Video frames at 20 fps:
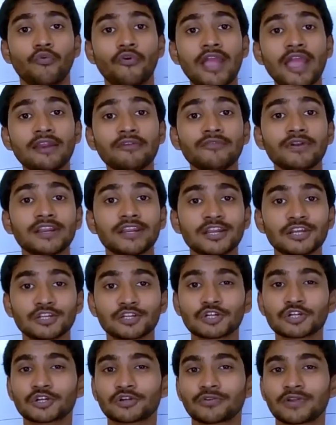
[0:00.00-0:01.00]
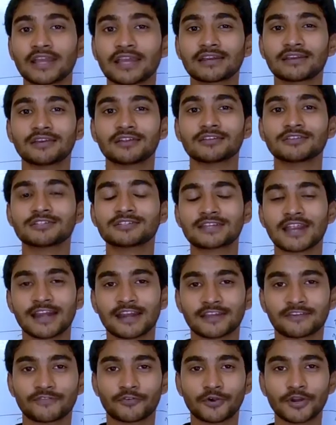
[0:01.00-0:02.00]
When we need to create
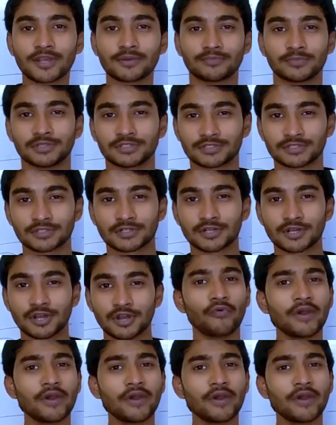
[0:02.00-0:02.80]
non-static variables?